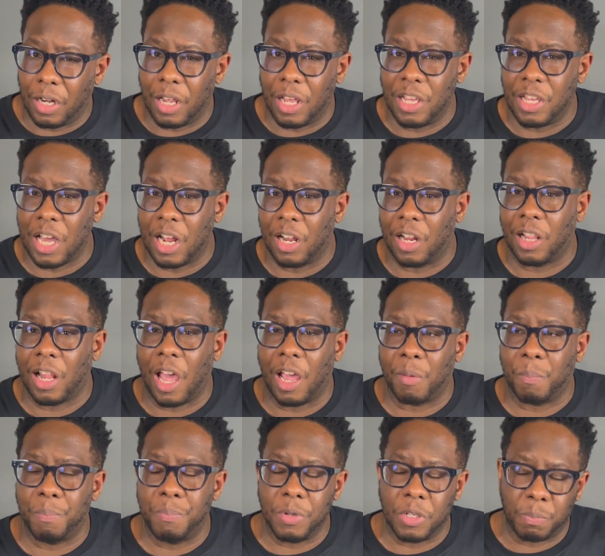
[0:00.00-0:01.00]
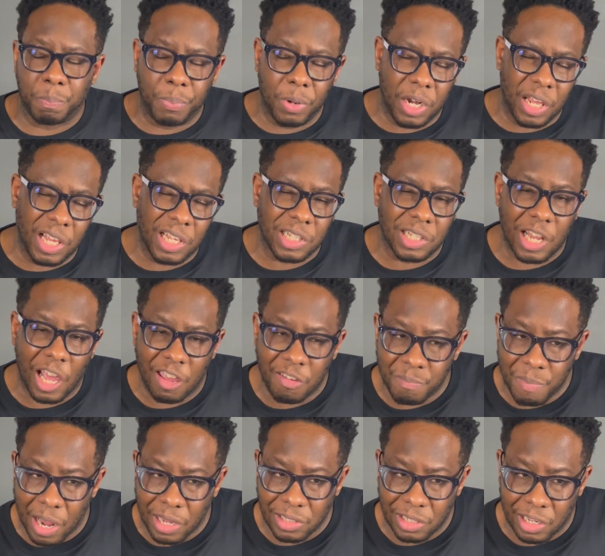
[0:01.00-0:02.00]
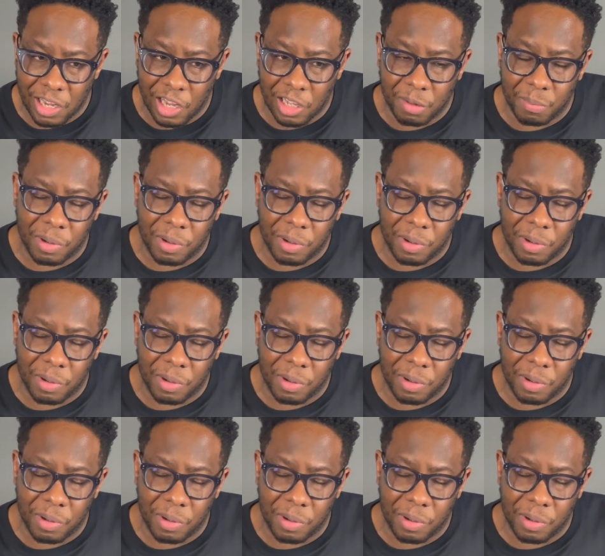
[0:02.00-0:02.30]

and he kind of like is putting his life back together,